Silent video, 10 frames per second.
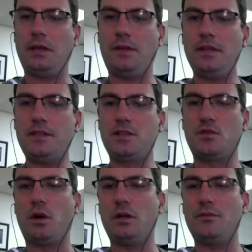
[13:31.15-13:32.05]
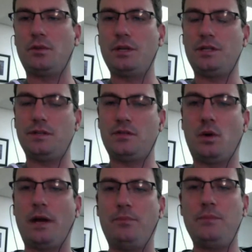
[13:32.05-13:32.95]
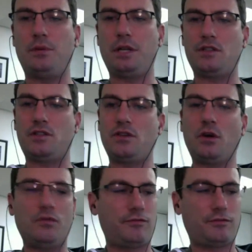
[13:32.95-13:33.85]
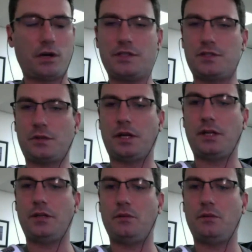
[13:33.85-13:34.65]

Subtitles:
this is one of the reasons why people get so frustrated